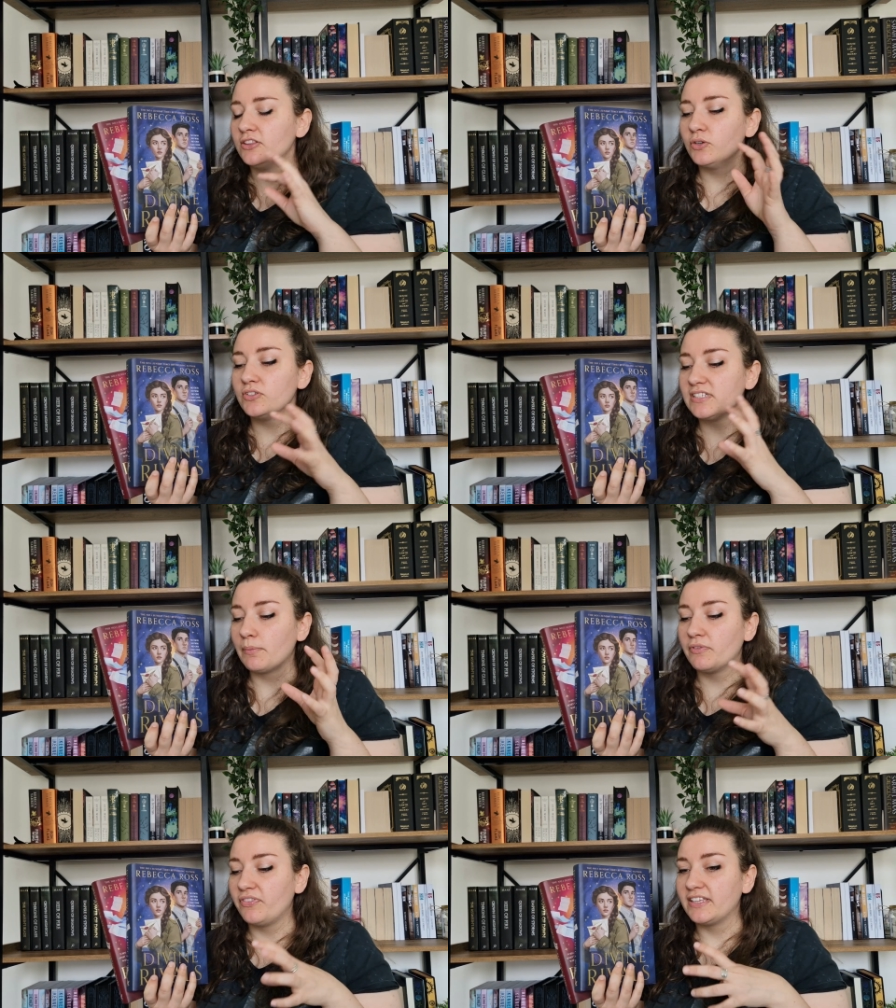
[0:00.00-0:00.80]
those
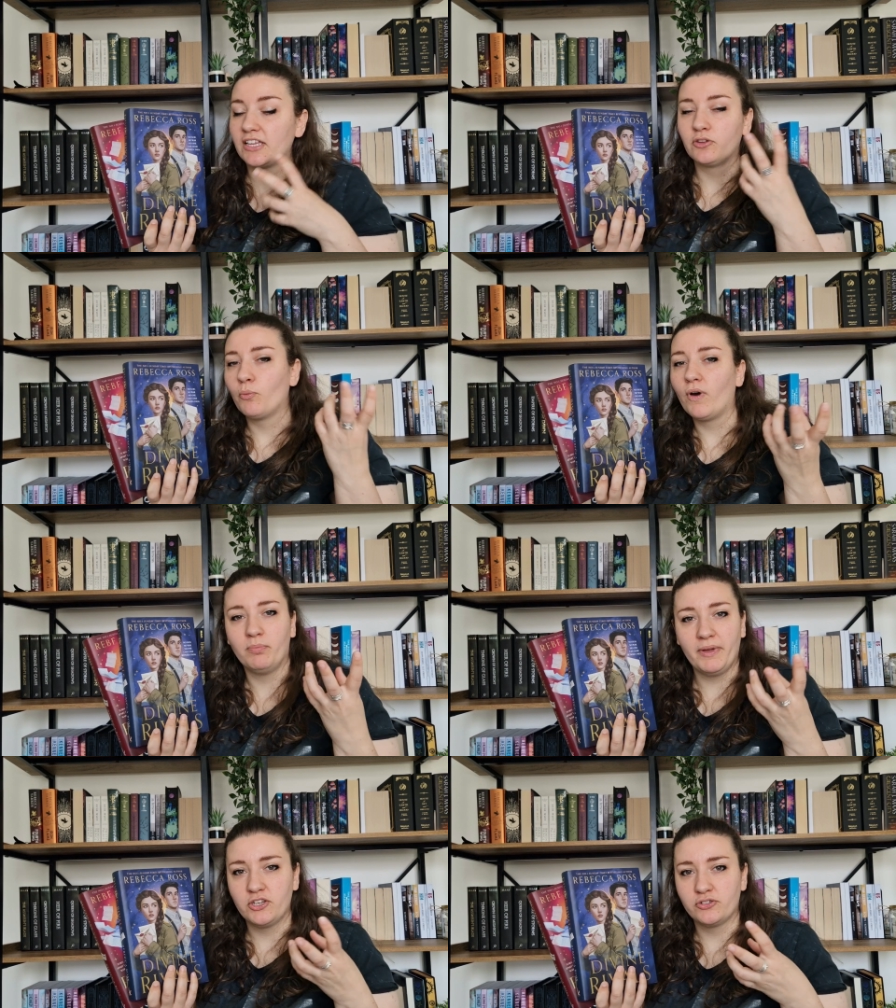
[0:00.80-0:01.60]
type of things like the
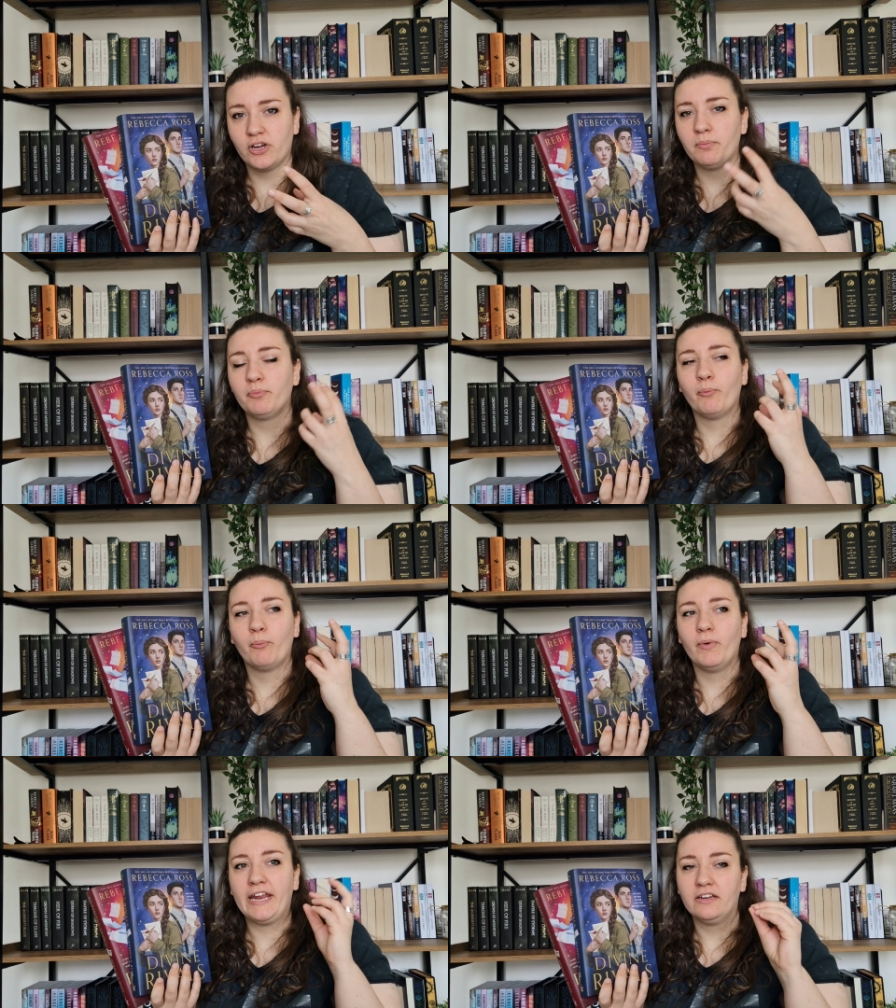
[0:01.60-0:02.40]
one bet trope
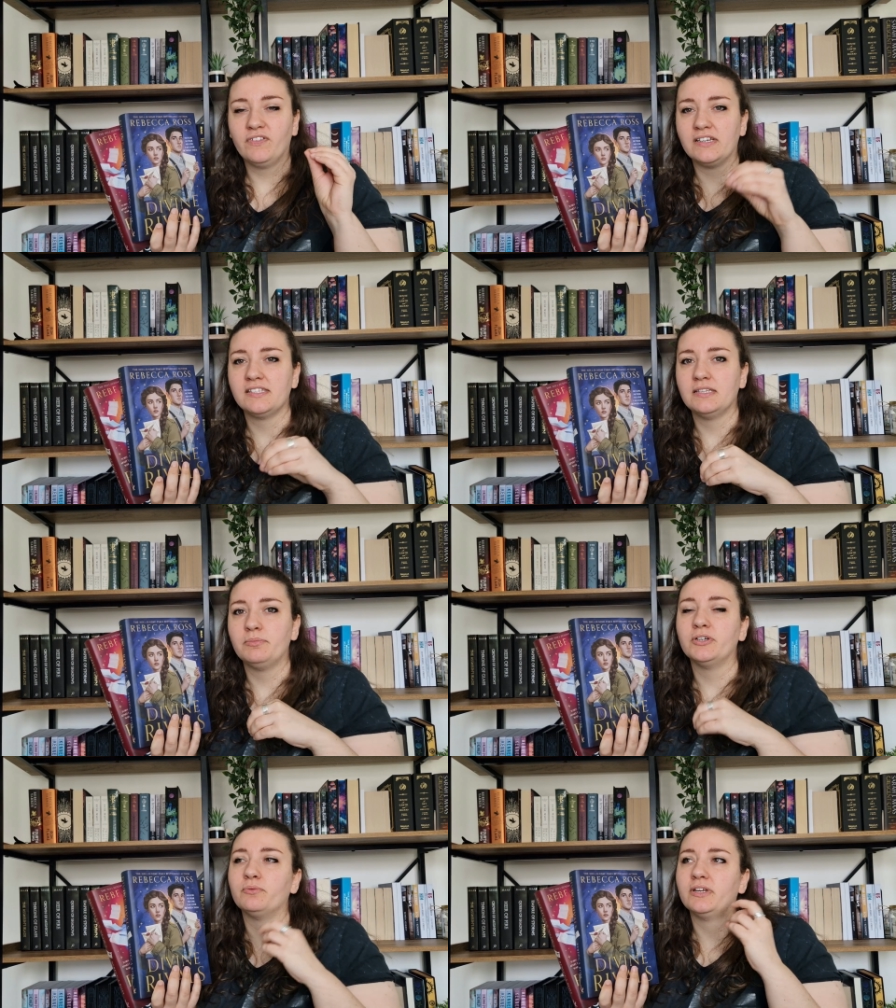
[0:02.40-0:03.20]
in a fantasy
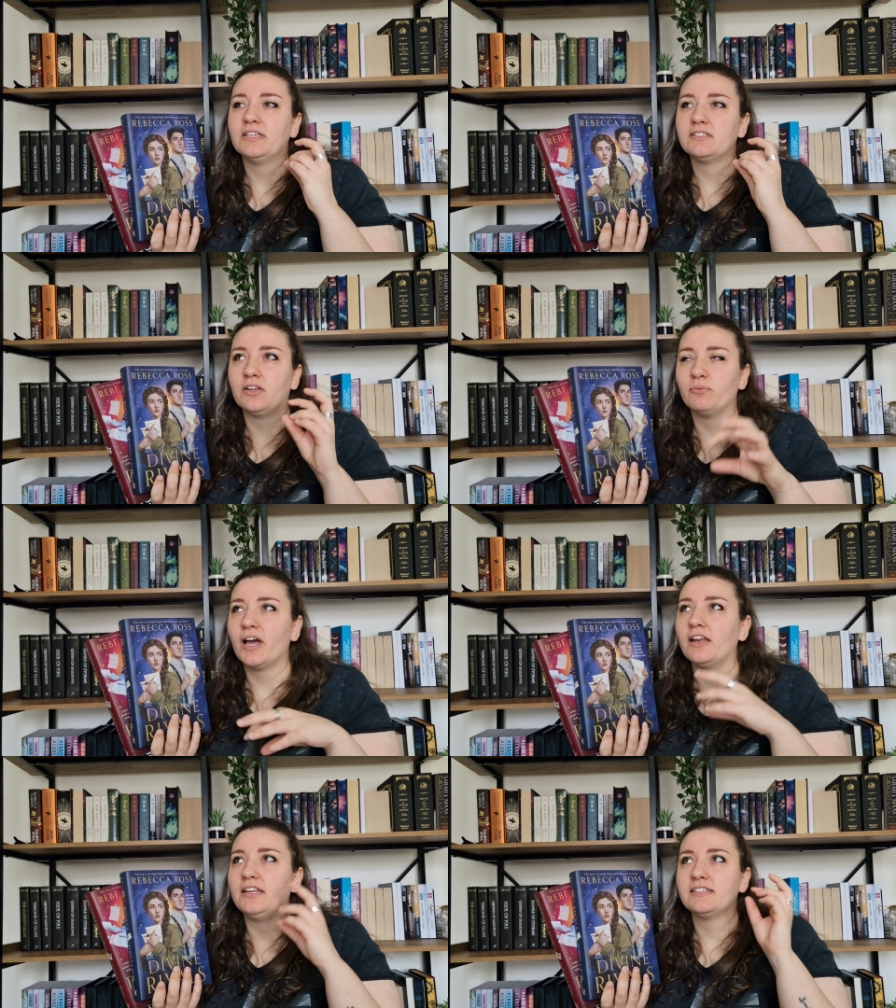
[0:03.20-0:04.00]
book when it's done
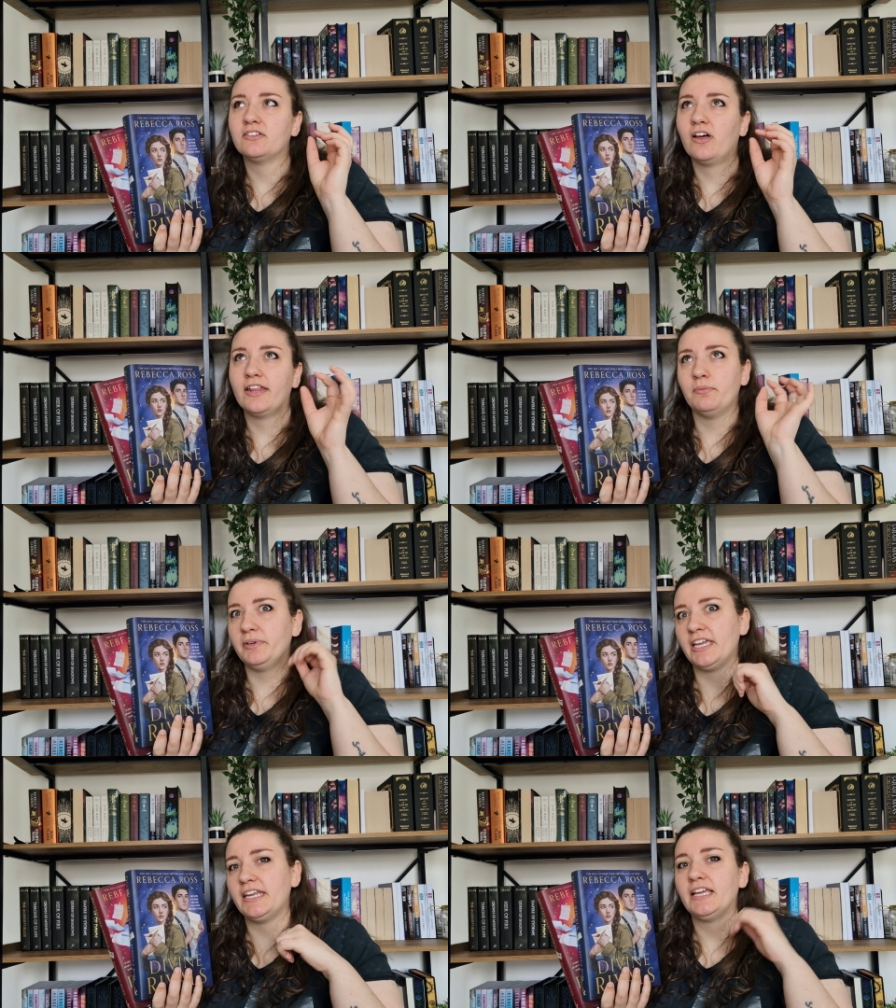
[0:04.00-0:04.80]
well and it's not at the
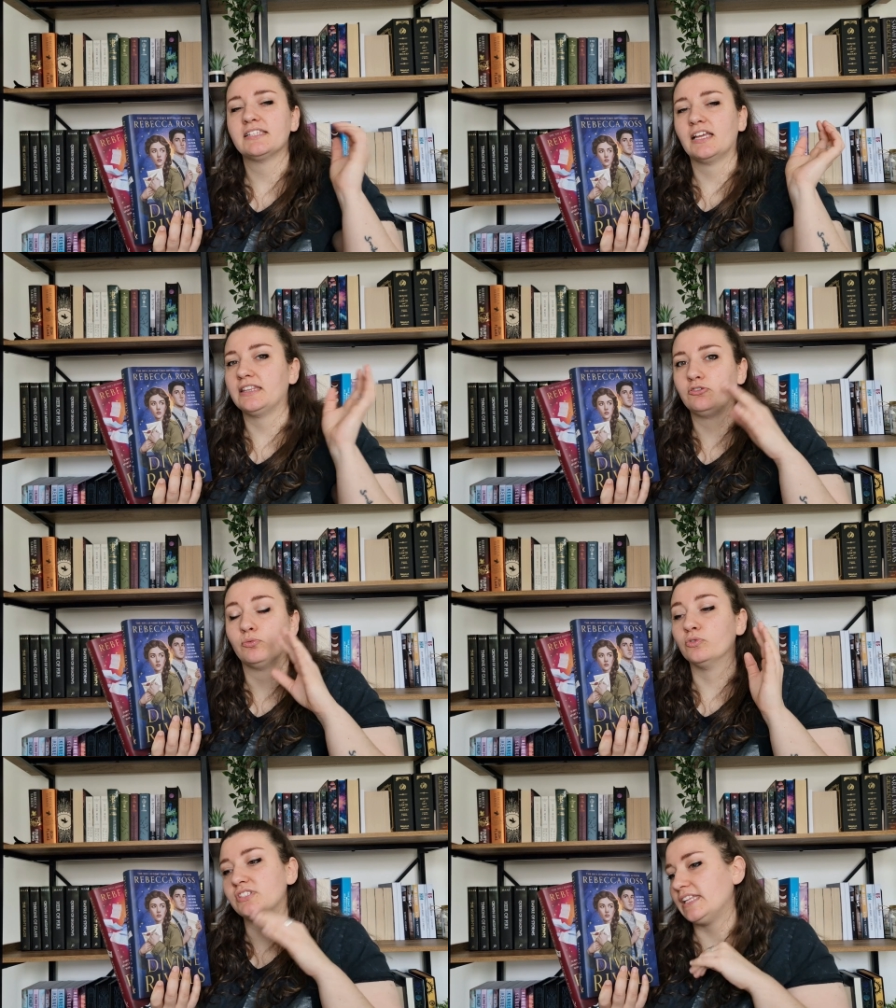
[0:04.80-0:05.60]
beginning it's like
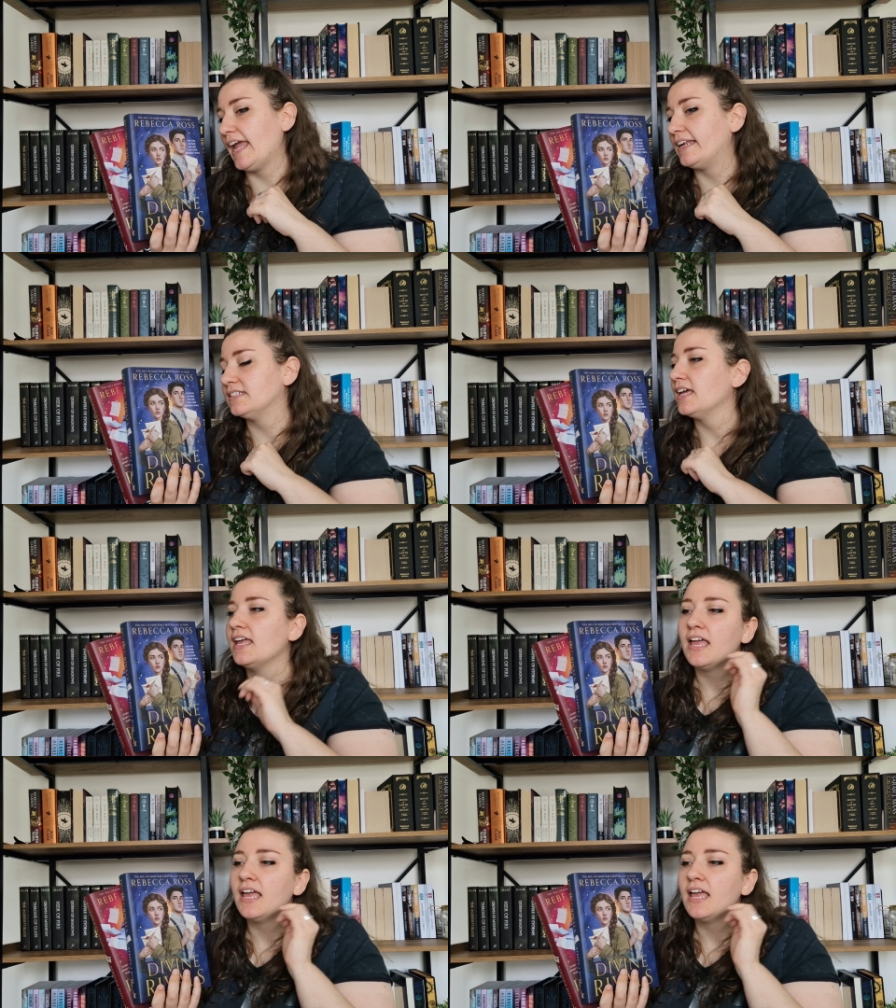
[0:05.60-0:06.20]
towards the end